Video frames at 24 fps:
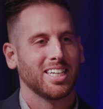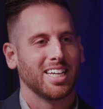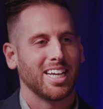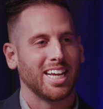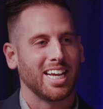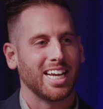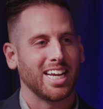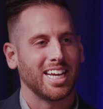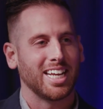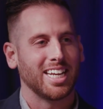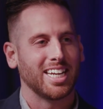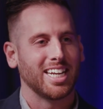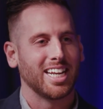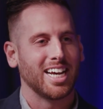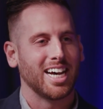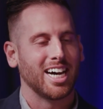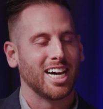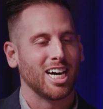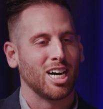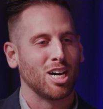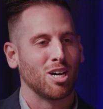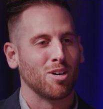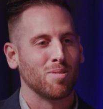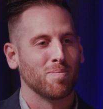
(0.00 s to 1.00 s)
And
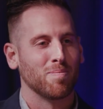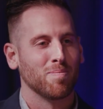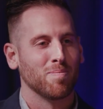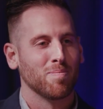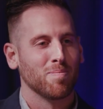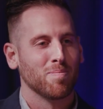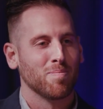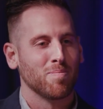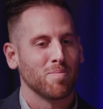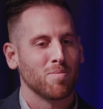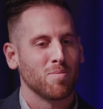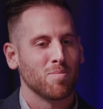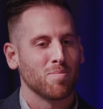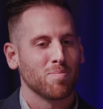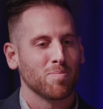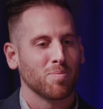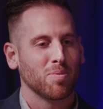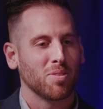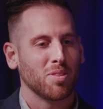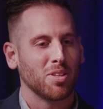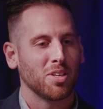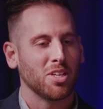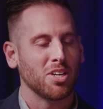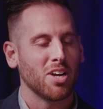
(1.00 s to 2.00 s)

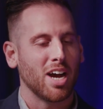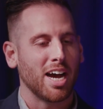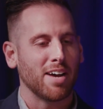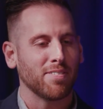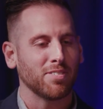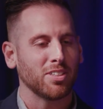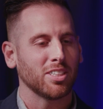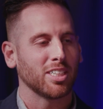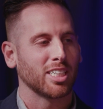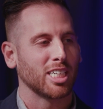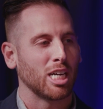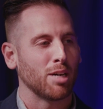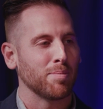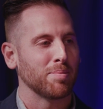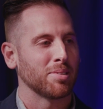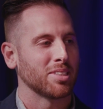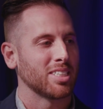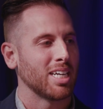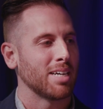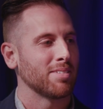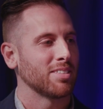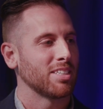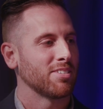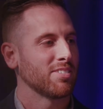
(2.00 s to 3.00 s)
after a couple of
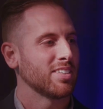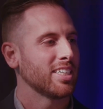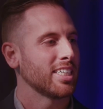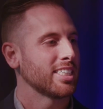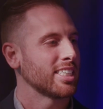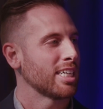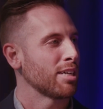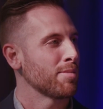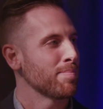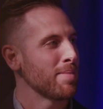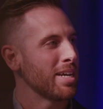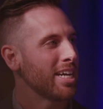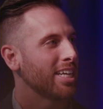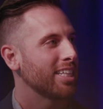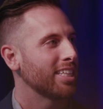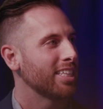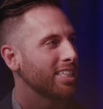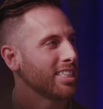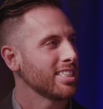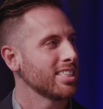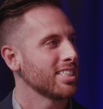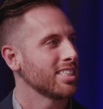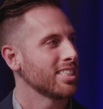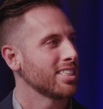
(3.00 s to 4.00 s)
times, I realized, like, man,
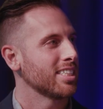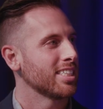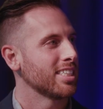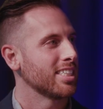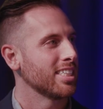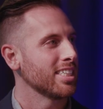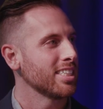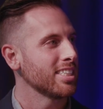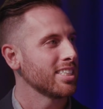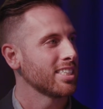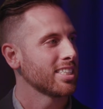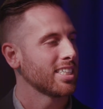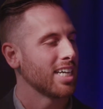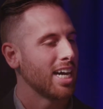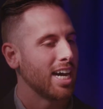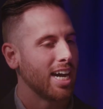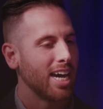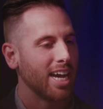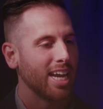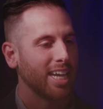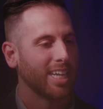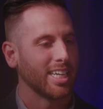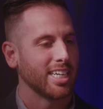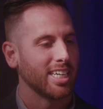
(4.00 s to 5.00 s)
this
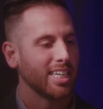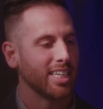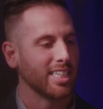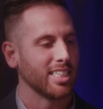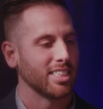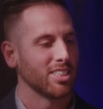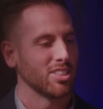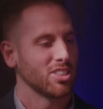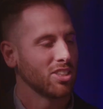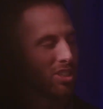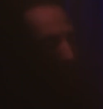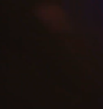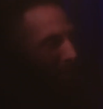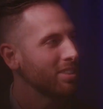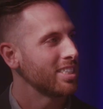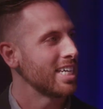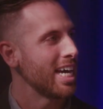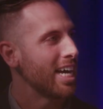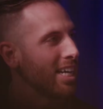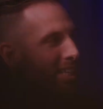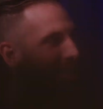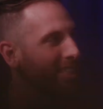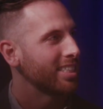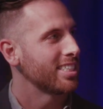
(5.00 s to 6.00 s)
guy is so
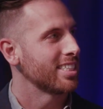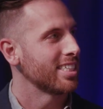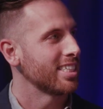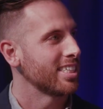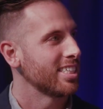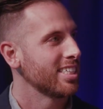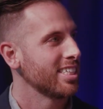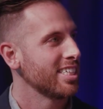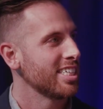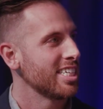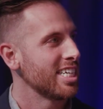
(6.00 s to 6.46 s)
talented.